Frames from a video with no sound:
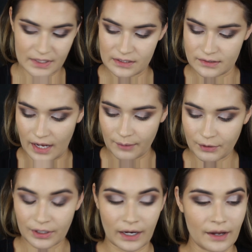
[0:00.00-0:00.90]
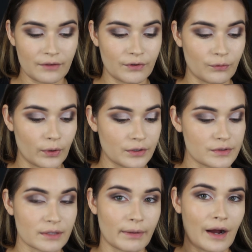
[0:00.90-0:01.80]
Since I'm gonna kind of avoid
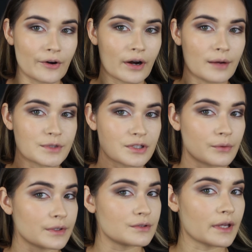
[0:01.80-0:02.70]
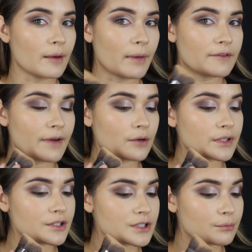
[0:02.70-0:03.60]
using powder, I'm just going to get my
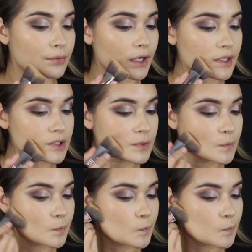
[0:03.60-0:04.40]
foundation brush